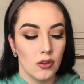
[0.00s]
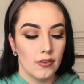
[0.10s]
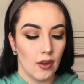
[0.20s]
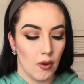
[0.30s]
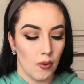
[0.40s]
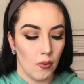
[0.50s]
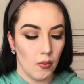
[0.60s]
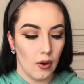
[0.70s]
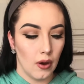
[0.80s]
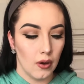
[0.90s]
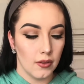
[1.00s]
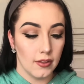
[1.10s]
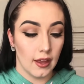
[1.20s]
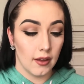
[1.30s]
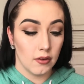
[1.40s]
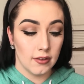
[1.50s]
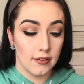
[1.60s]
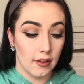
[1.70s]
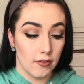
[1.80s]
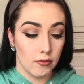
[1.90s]
So
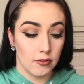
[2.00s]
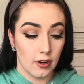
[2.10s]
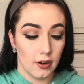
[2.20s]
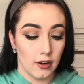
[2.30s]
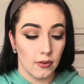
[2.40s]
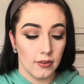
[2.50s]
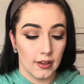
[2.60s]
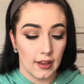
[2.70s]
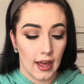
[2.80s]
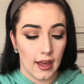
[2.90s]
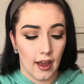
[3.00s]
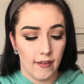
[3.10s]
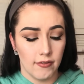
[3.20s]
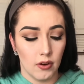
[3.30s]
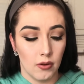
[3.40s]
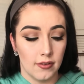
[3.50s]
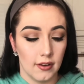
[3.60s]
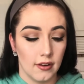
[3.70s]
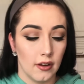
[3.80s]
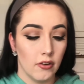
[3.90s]
since I've started using that, I've noticed
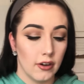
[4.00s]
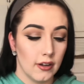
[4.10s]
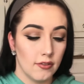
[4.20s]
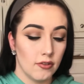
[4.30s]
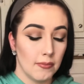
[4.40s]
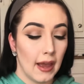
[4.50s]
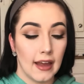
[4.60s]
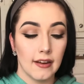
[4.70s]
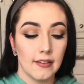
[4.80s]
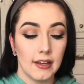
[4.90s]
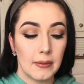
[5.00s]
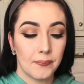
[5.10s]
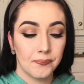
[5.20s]
it decrease dramatically.